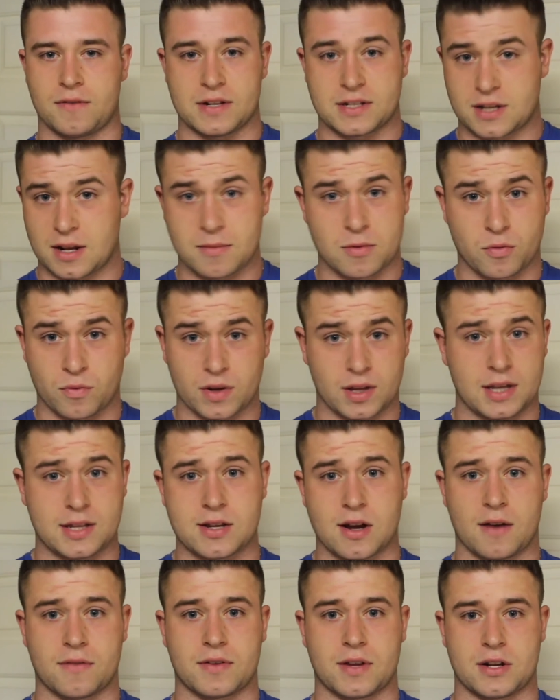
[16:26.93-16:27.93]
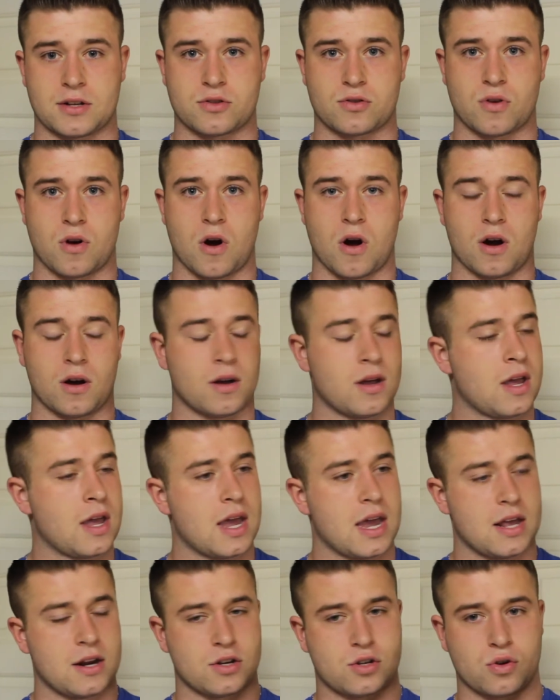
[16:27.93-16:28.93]
It's going to be really tough to get strong
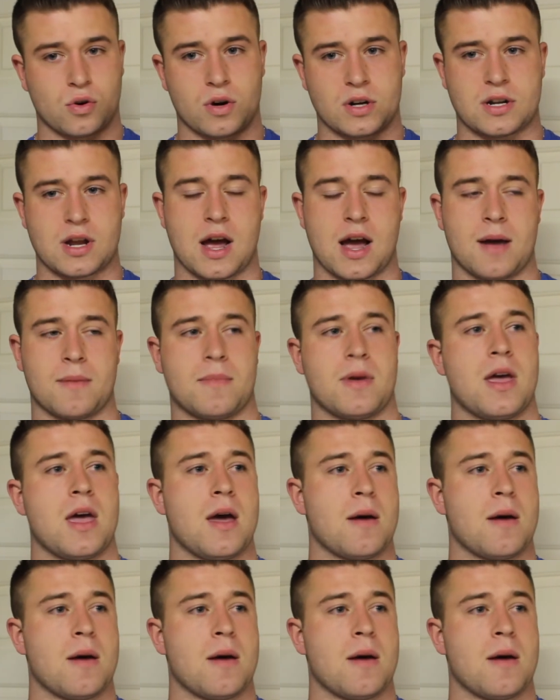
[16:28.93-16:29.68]
in a short time.